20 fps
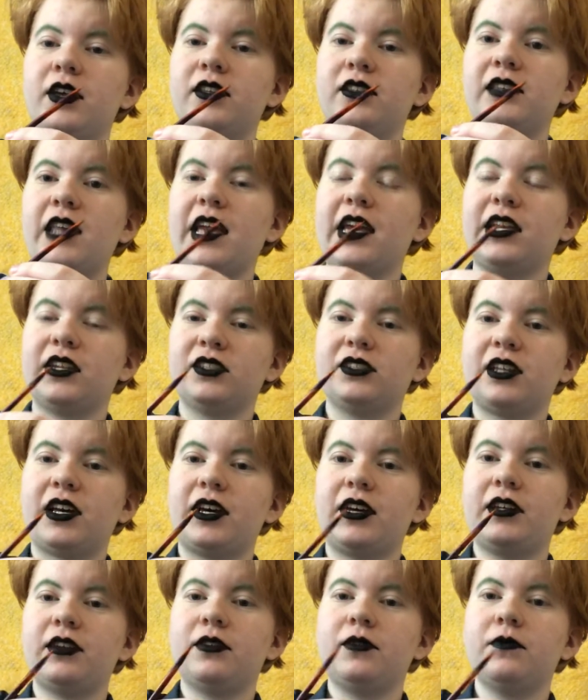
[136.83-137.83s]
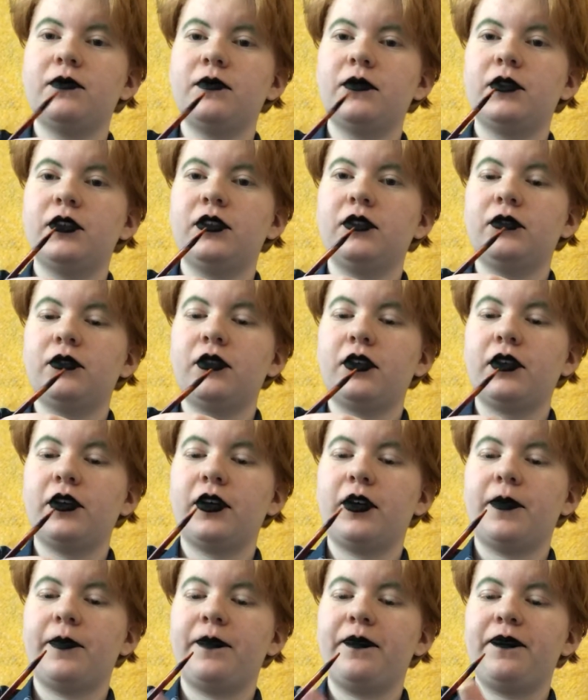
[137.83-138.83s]
take it aside.
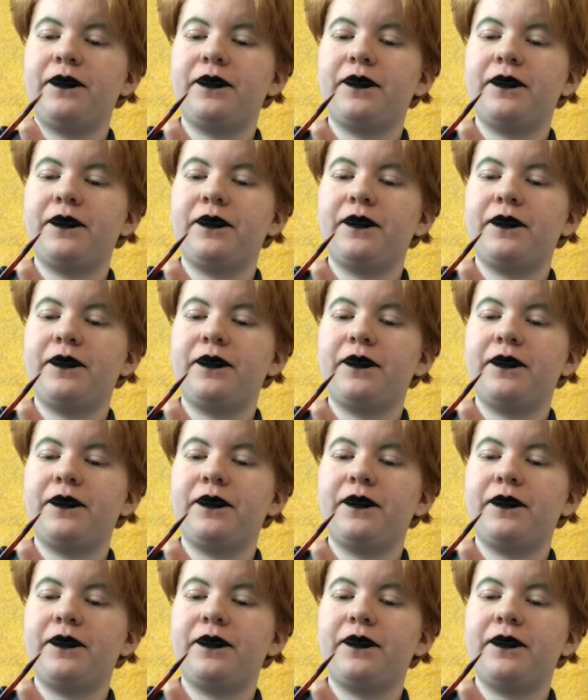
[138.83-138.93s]
And